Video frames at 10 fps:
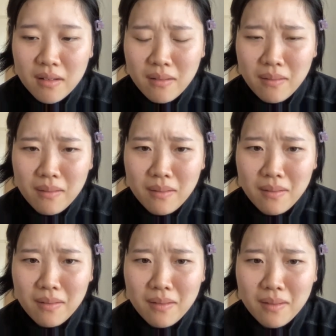
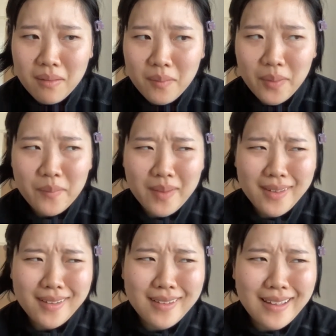Oh, wait,
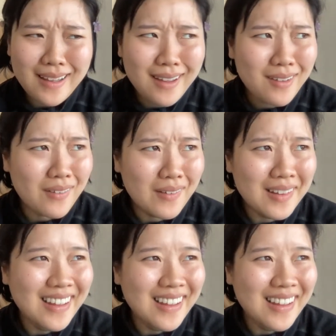what? How?